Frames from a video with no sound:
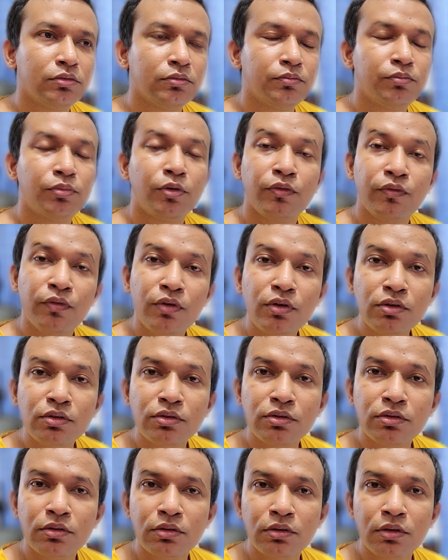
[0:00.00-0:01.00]

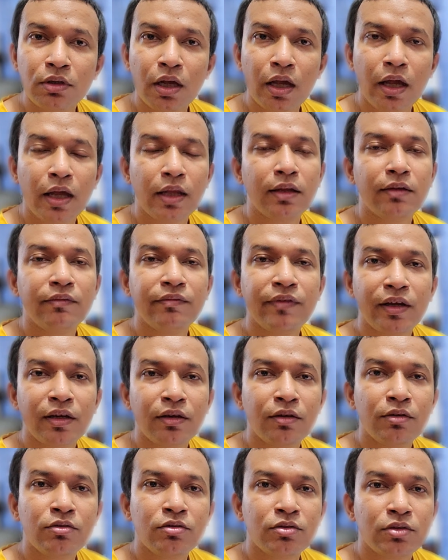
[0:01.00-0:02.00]
provokes, and the
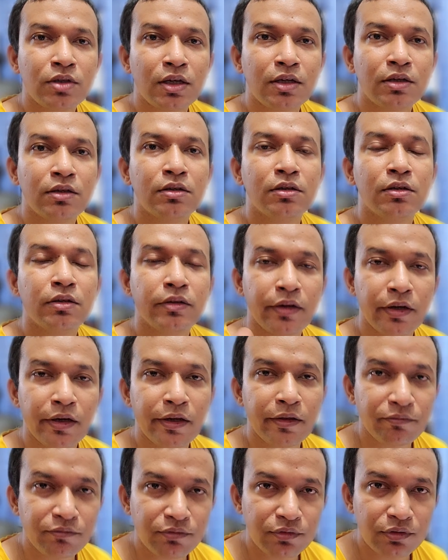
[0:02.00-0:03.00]
factors that
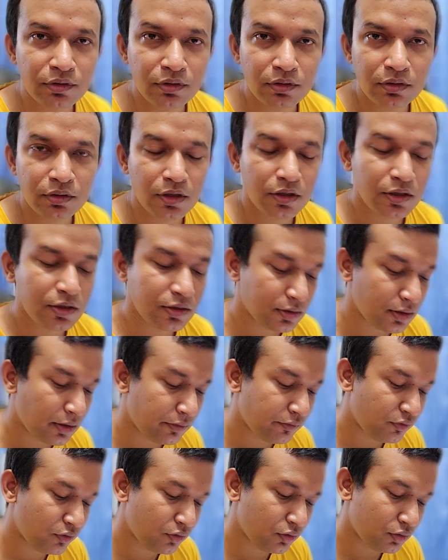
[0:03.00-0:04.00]
relieves the
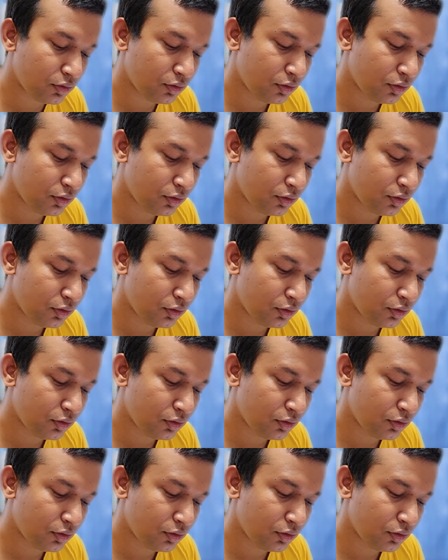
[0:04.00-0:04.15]
discomfort.